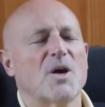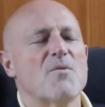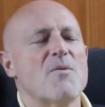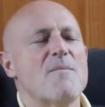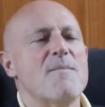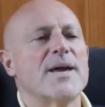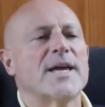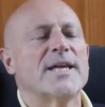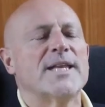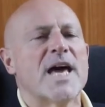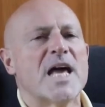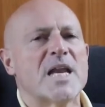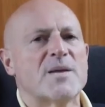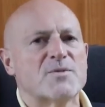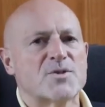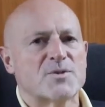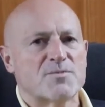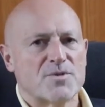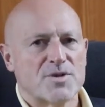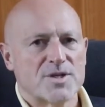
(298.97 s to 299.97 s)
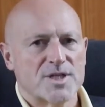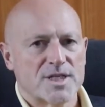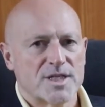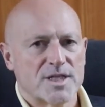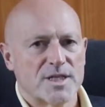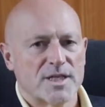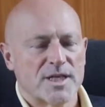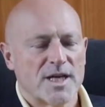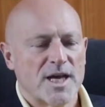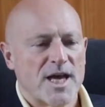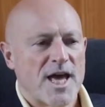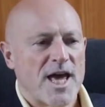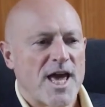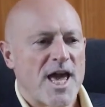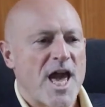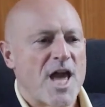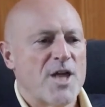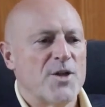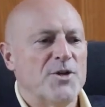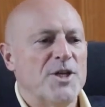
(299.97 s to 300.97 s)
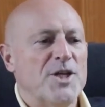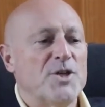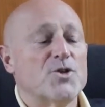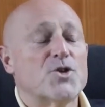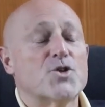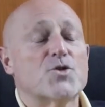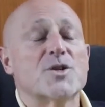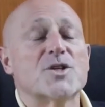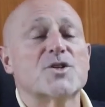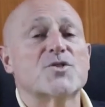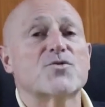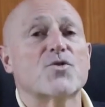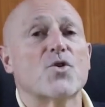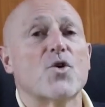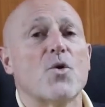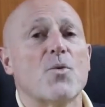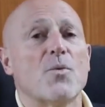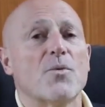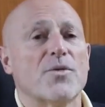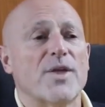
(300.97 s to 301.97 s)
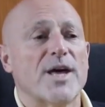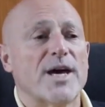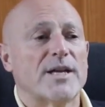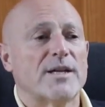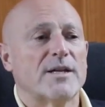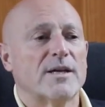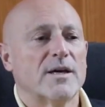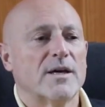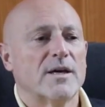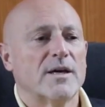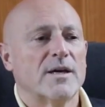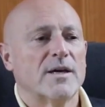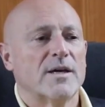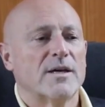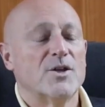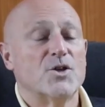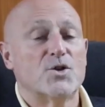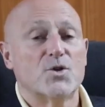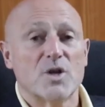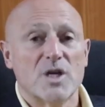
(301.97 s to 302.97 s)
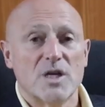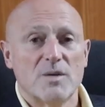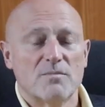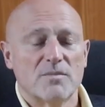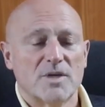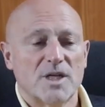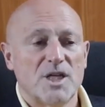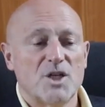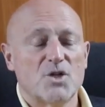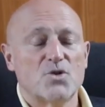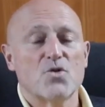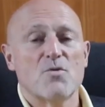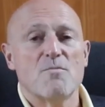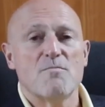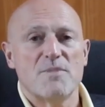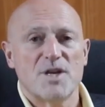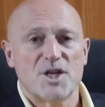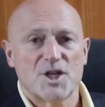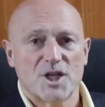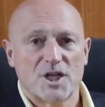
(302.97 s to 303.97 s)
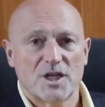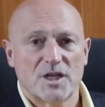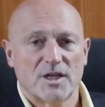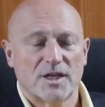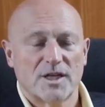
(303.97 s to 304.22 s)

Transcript: You need to become a magnanimous person. And you need to transform that dream into a